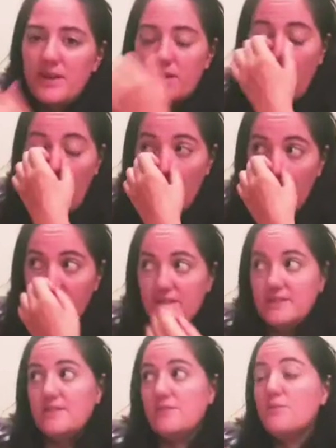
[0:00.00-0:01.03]
And all of
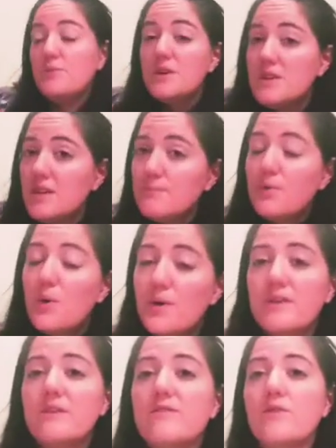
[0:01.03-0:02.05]
this is really
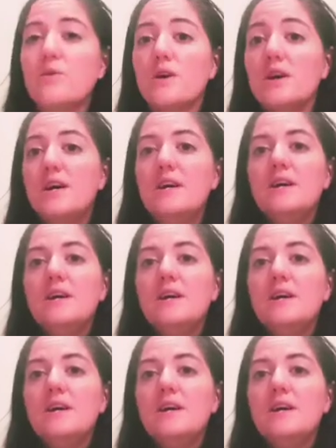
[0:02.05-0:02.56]
important for,